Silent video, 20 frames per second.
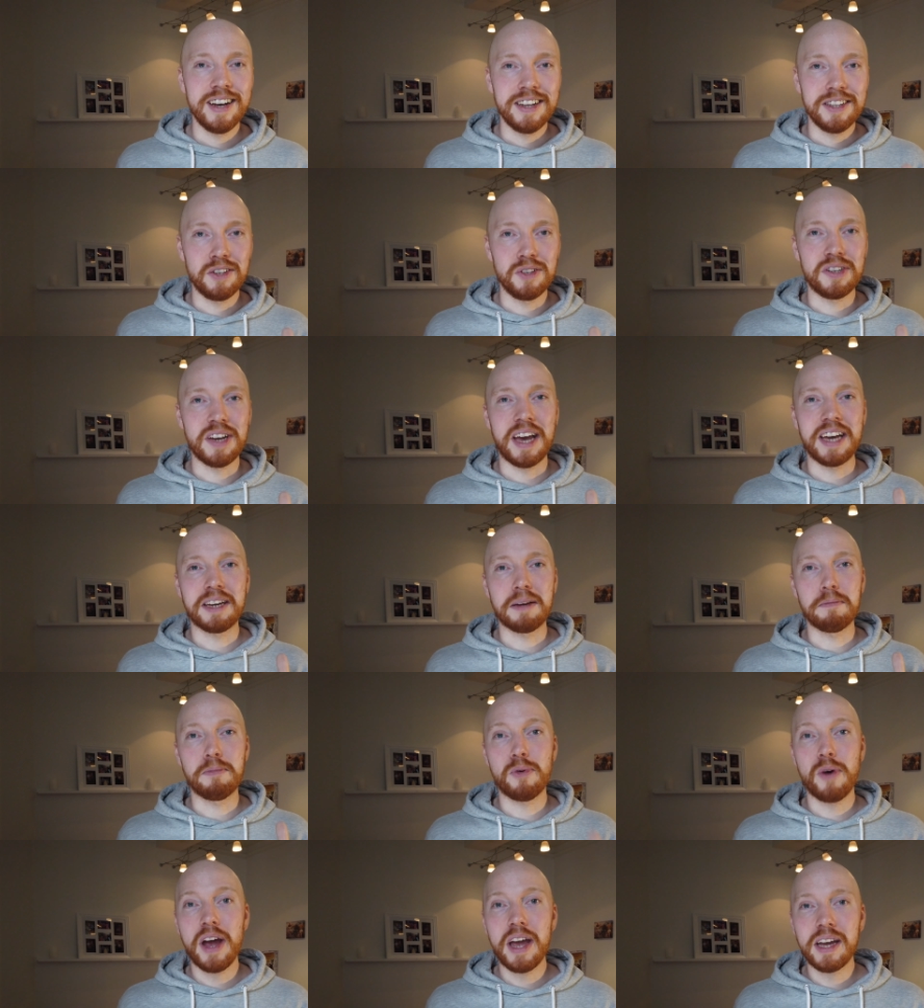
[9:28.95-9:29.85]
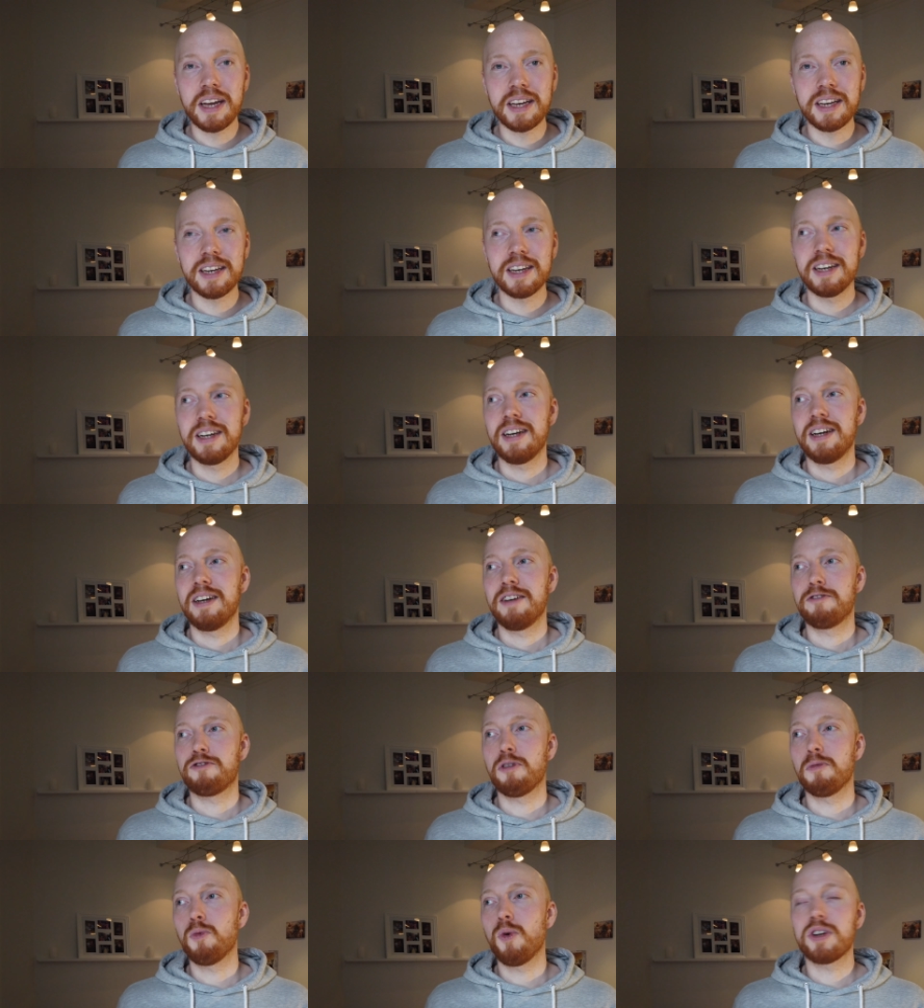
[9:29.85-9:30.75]
to take a break
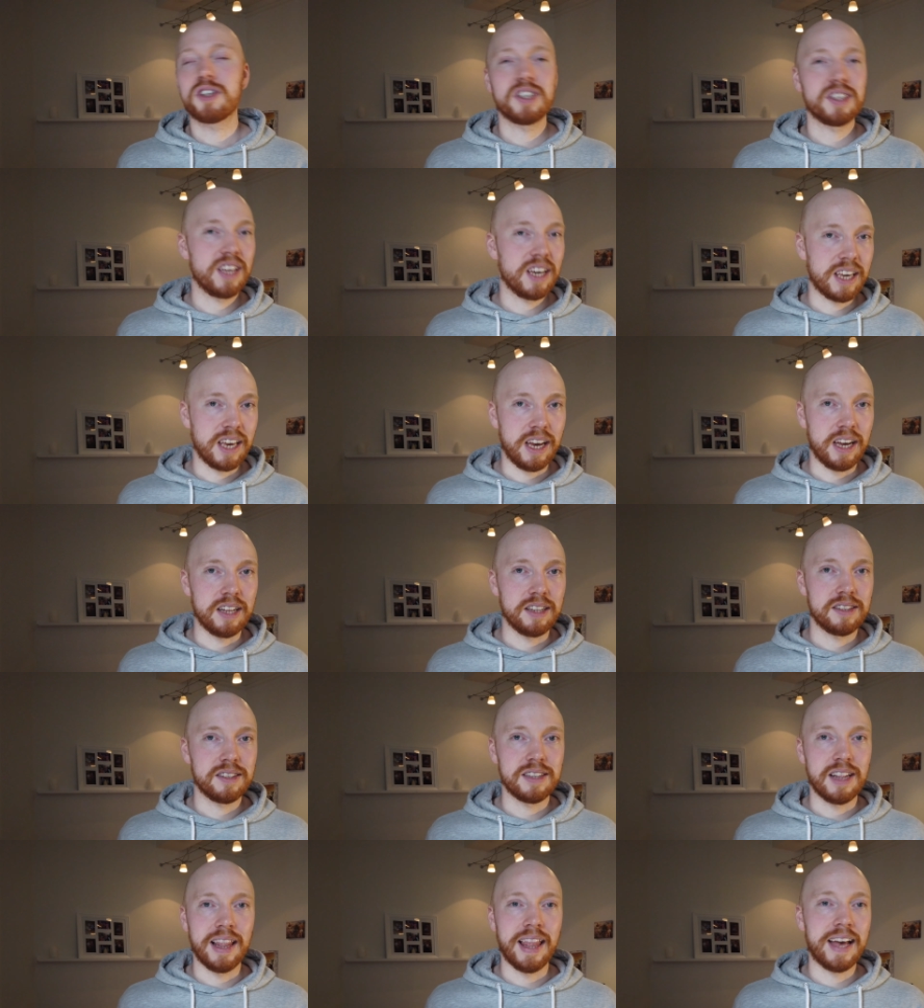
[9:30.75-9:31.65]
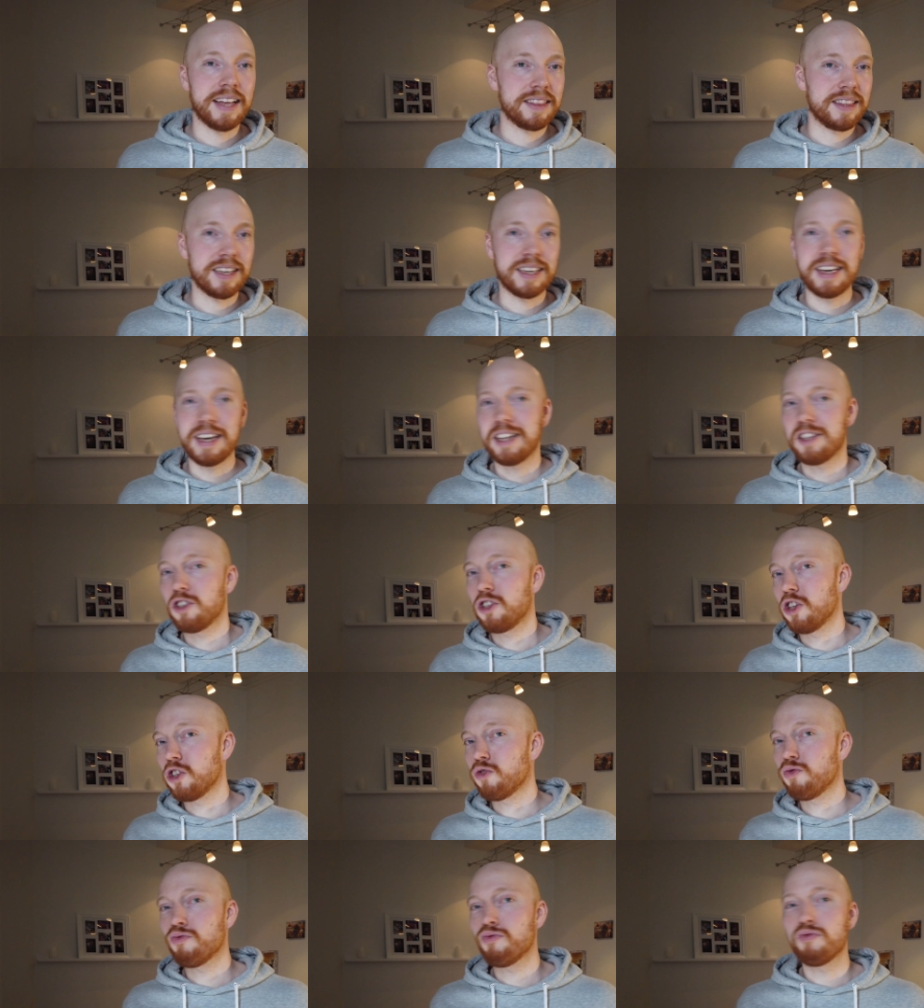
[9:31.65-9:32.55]
from watching the kids, let the kids
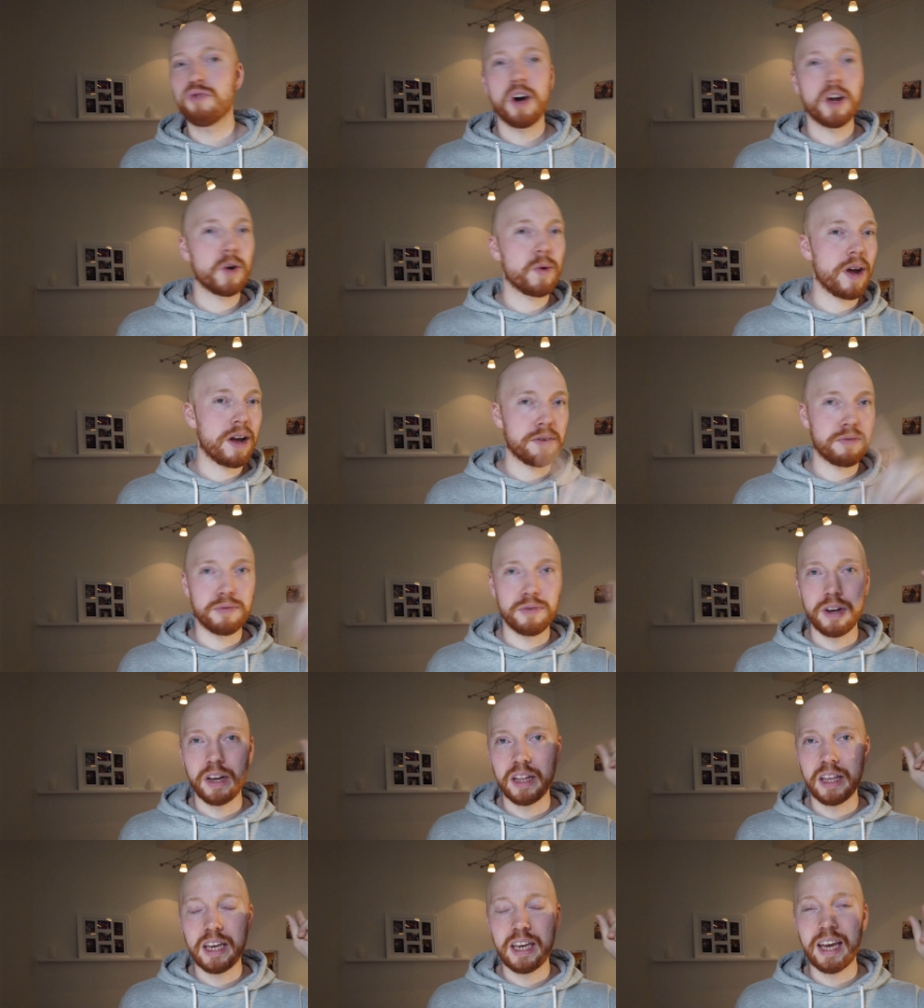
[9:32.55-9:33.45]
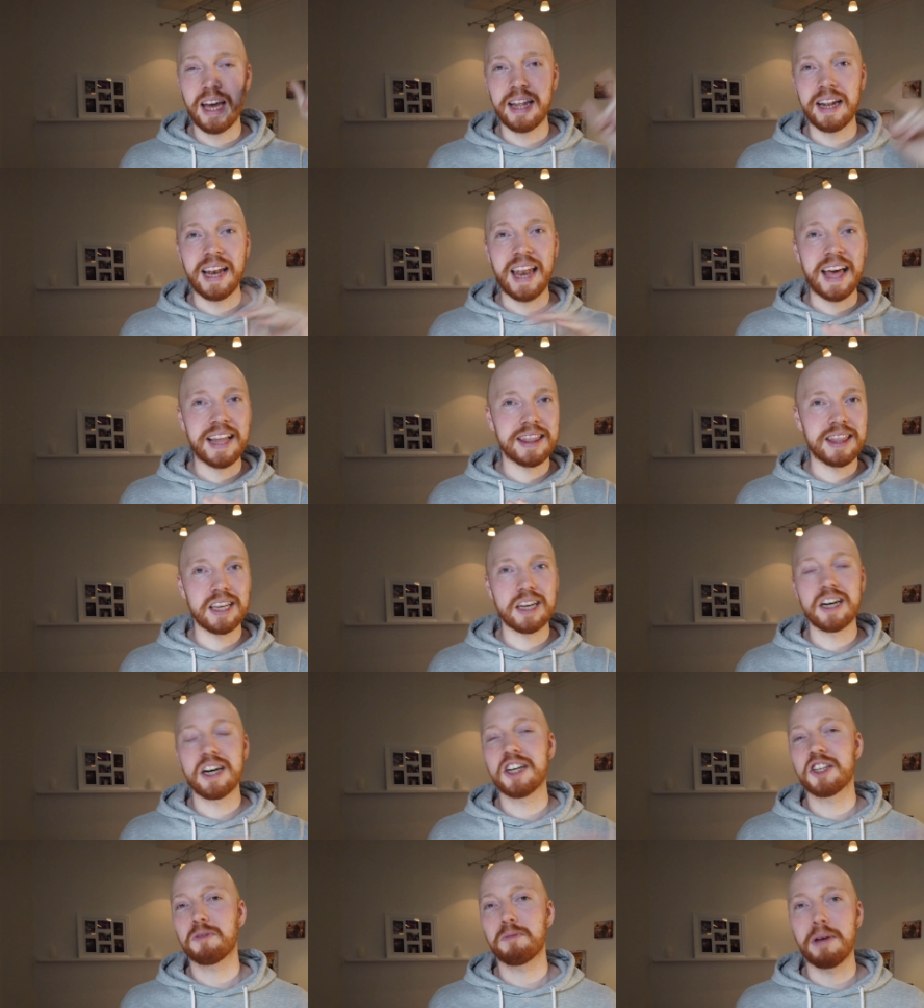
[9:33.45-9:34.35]
just run around freely, and let the
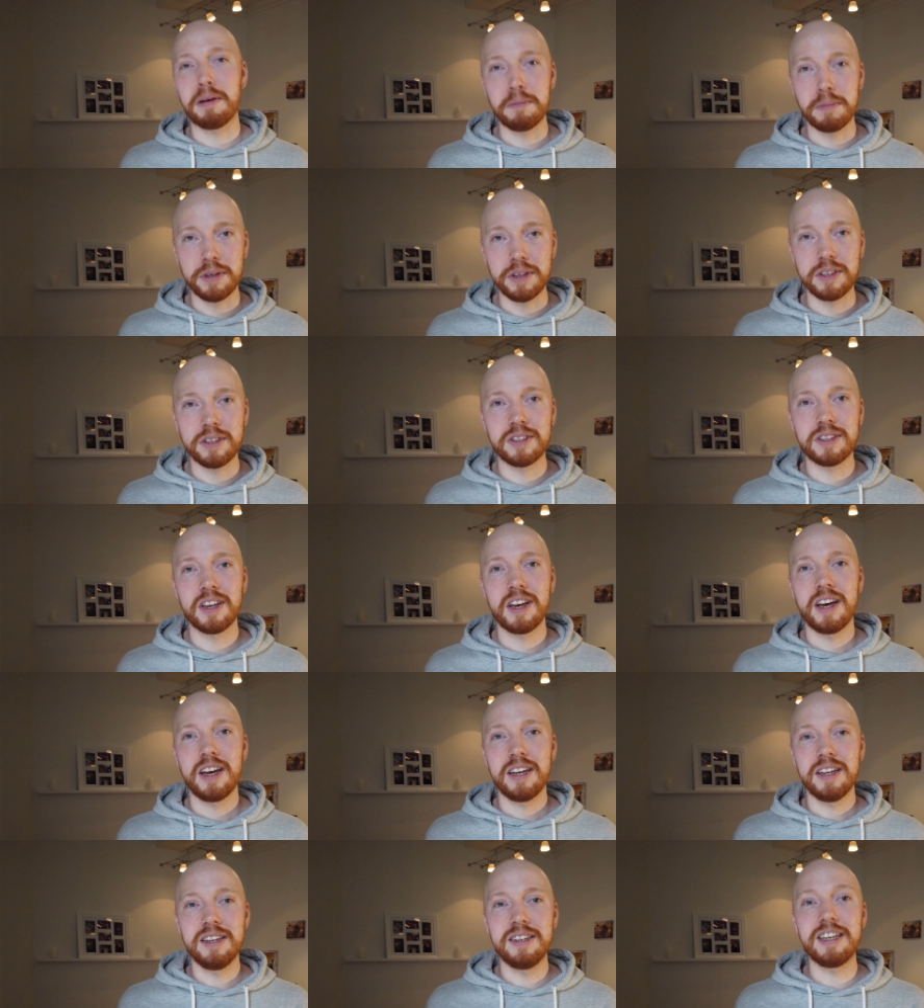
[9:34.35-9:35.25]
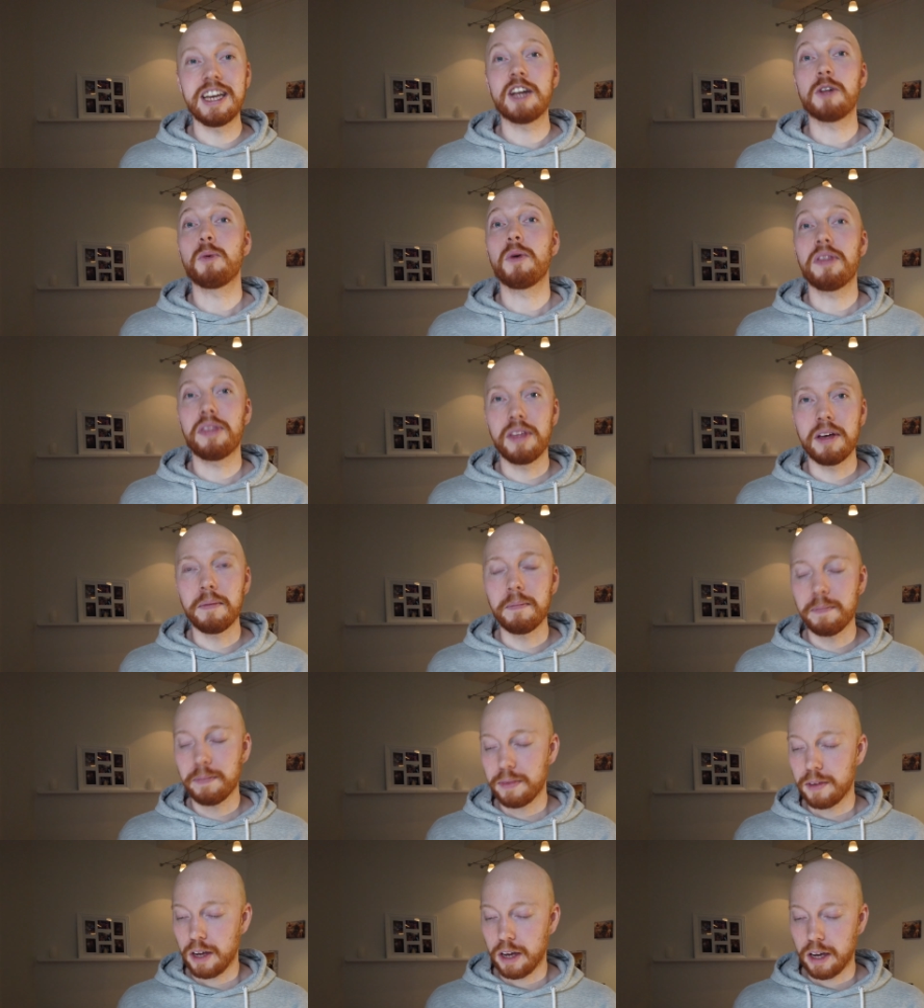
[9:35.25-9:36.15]
cast members deal with them,